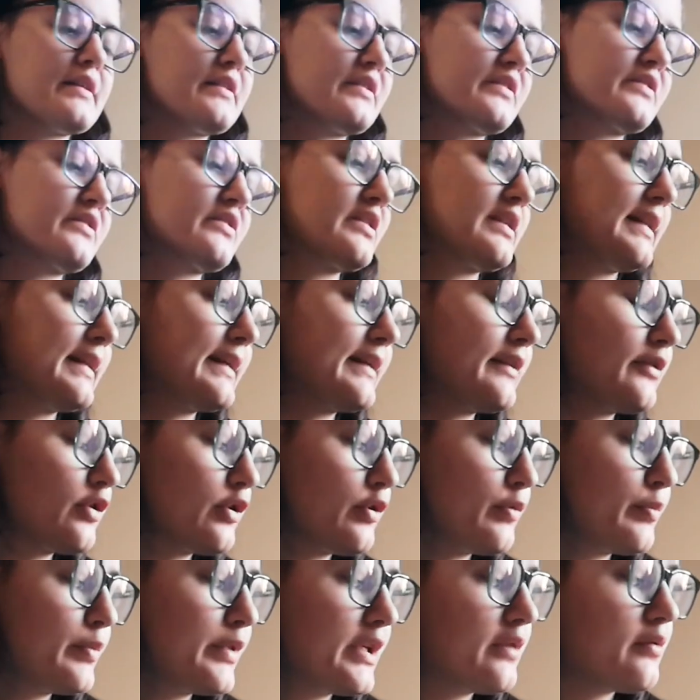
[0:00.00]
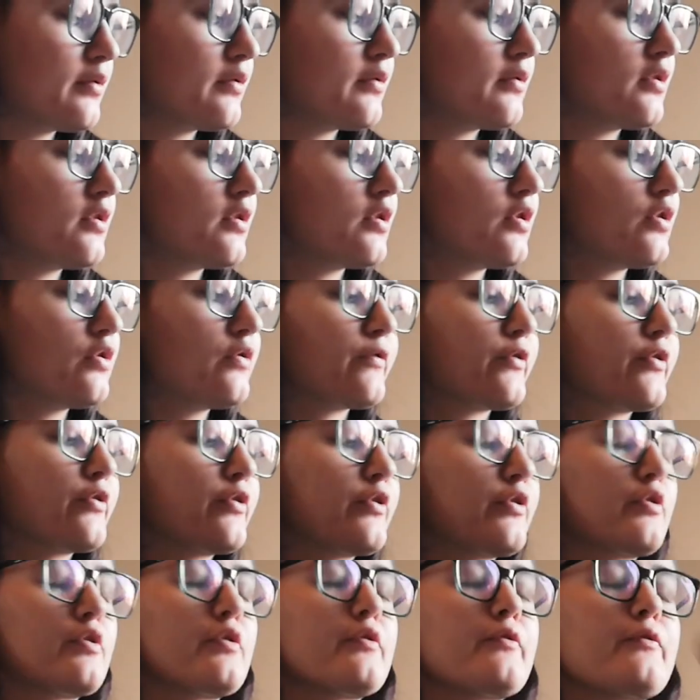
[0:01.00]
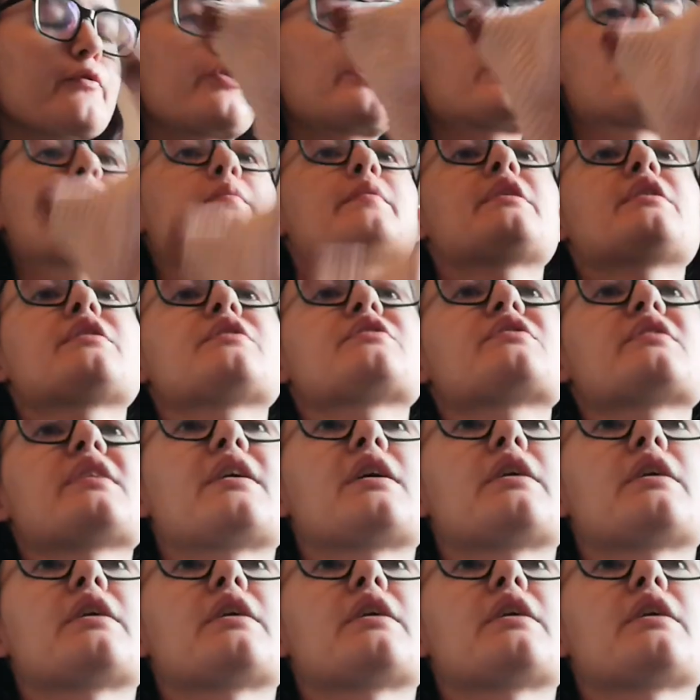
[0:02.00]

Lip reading: it's a little bit over 30 minutes